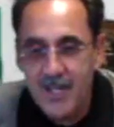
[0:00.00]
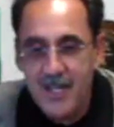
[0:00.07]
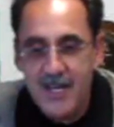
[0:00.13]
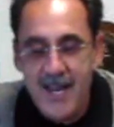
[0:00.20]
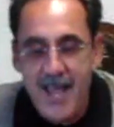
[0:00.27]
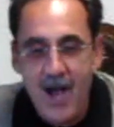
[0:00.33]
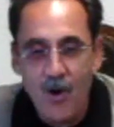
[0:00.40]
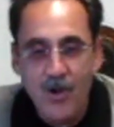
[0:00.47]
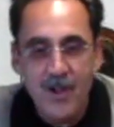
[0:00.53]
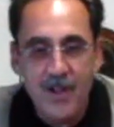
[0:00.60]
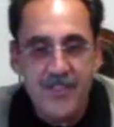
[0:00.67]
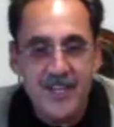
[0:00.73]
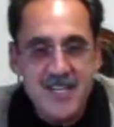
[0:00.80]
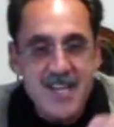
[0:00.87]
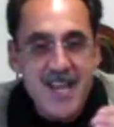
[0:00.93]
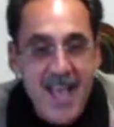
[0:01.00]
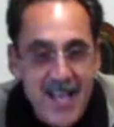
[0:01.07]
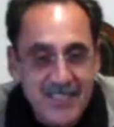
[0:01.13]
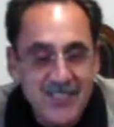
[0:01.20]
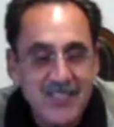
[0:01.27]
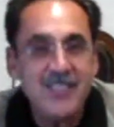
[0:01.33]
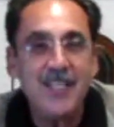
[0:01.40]
Now, the
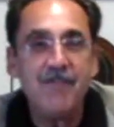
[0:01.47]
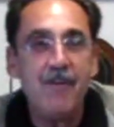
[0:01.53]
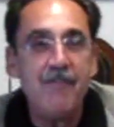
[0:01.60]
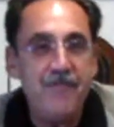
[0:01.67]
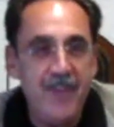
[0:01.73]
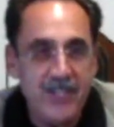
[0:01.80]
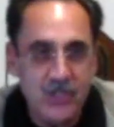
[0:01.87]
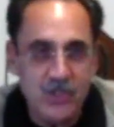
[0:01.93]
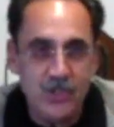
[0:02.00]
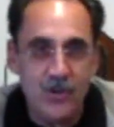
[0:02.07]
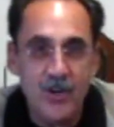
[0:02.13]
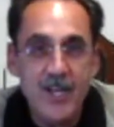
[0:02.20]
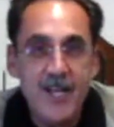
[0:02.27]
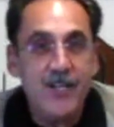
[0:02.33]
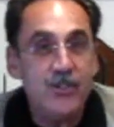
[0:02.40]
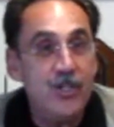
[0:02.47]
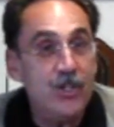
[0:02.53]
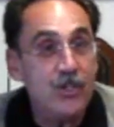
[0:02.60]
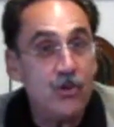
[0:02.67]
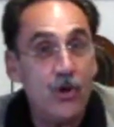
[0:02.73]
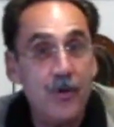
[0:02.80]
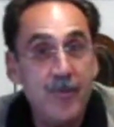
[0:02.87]
tests of a fixture to
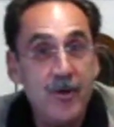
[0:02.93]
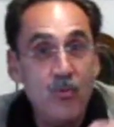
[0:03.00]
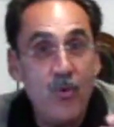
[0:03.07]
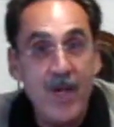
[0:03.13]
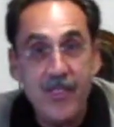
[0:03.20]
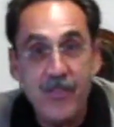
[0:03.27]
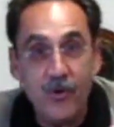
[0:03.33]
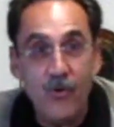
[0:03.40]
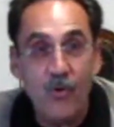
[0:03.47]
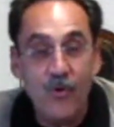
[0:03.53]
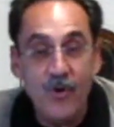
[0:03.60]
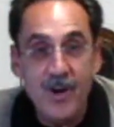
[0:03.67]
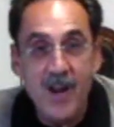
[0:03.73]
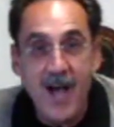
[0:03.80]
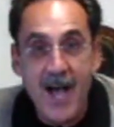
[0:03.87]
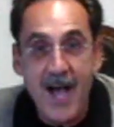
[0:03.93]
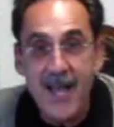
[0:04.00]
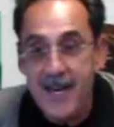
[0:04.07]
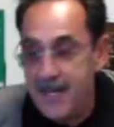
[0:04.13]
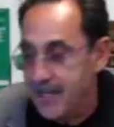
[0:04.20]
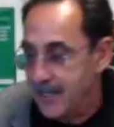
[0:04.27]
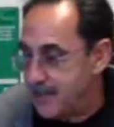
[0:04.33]
determine whether or
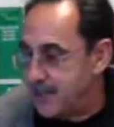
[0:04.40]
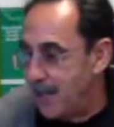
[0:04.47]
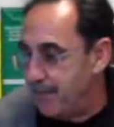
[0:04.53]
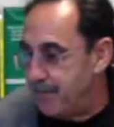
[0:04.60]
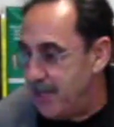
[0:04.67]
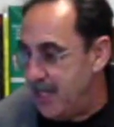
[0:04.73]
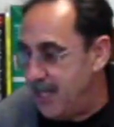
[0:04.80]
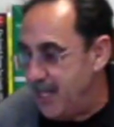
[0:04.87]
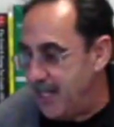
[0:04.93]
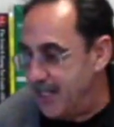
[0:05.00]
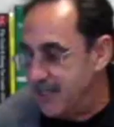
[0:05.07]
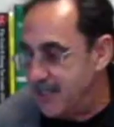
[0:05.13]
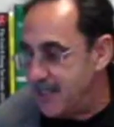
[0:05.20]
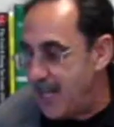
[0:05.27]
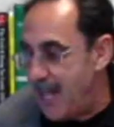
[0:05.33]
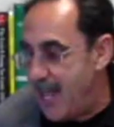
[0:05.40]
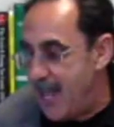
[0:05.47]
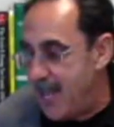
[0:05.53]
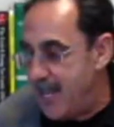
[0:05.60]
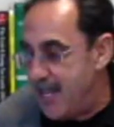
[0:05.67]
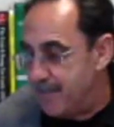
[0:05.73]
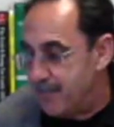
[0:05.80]
not something is
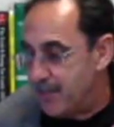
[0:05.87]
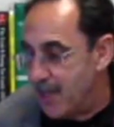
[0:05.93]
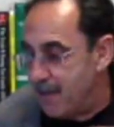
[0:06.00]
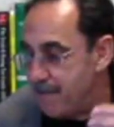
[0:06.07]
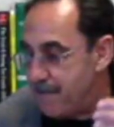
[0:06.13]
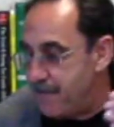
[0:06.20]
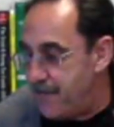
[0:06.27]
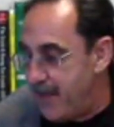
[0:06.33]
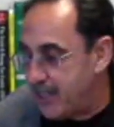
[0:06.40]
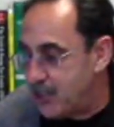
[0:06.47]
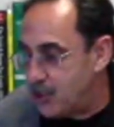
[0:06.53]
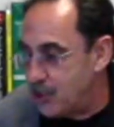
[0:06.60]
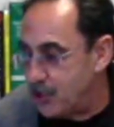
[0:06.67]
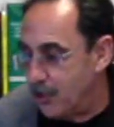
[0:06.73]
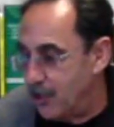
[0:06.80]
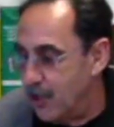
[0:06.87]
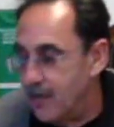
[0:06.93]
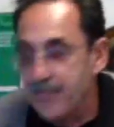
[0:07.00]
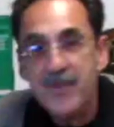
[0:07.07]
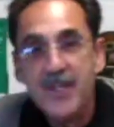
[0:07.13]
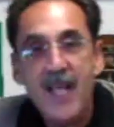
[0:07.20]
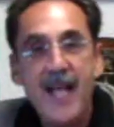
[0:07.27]
a fixture
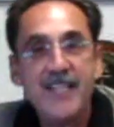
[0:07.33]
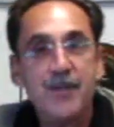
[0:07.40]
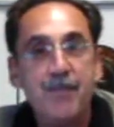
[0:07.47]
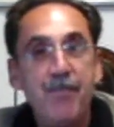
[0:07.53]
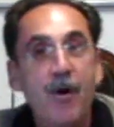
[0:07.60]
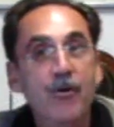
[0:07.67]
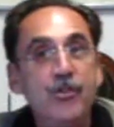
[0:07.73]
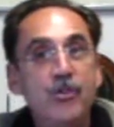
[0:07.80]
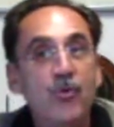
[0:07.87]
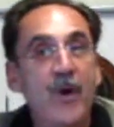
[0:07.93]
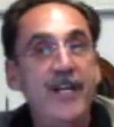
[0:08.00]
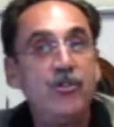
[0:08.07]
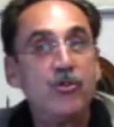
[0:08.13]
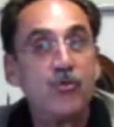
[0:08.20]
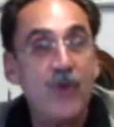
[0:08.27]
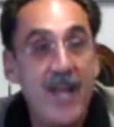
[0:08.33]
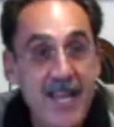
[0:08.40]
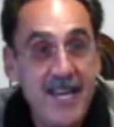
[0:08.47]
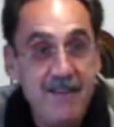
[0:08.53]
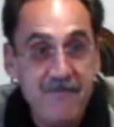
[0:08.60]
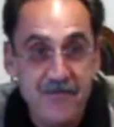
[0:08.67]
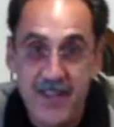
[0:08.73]
as opposed to a
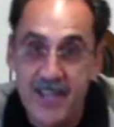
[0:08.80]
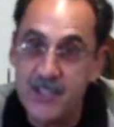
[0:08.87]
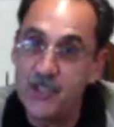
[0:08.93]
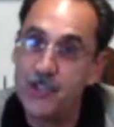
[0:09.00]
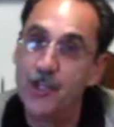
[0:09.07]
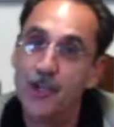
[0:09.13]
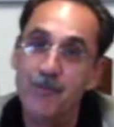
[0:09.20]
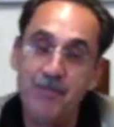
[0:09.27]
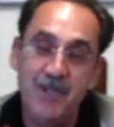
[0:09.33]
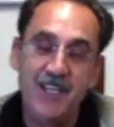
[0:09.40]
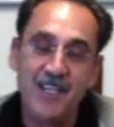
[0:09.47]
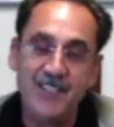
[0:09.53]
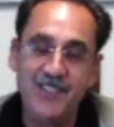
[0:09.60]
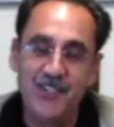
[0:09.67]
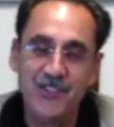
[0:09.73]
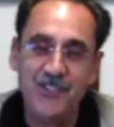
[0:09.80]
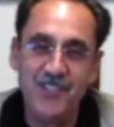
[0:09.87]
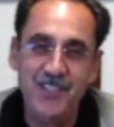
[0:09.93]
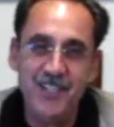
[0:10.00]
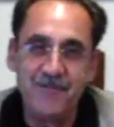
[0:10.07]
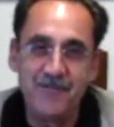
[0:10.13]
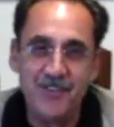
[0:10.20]
trade fixture, because there's a
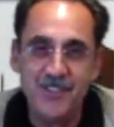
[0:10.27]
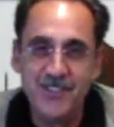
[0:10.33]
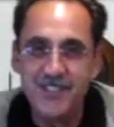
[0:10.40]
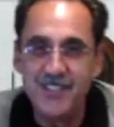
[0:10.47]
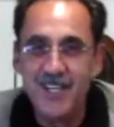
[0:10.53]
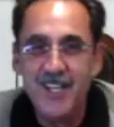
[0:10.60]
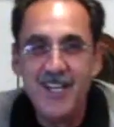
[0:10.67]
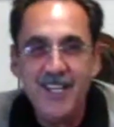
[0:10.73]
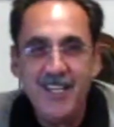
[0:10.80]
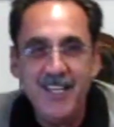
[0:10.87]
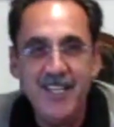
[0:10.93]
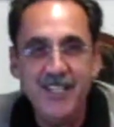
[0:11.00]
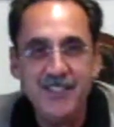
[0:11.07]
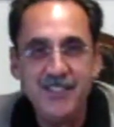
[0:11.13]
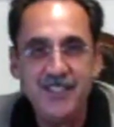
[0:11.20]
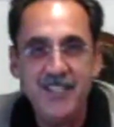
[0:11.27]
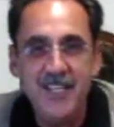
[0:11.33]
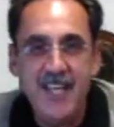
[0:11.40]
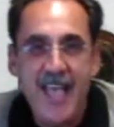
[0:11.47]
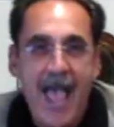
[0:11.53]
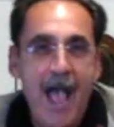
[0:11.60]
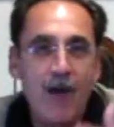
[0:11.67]
difference, is
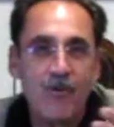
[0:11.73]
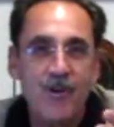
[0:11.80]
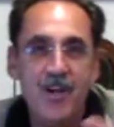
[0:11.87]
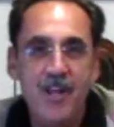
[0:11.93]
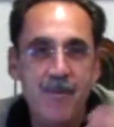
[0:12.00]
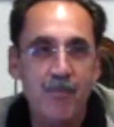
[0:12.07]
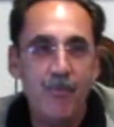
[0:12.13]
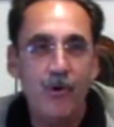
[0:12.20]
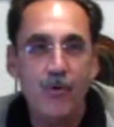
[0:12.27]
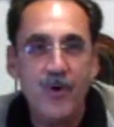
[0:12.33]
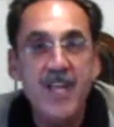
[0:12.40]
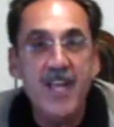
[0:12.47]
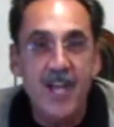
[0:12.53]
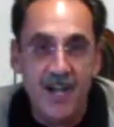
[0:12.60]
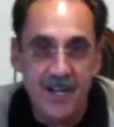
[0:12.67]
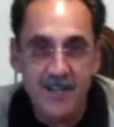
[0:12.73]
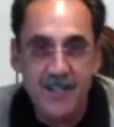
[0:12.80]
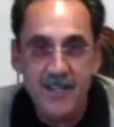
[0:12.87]
the acronym MARIA.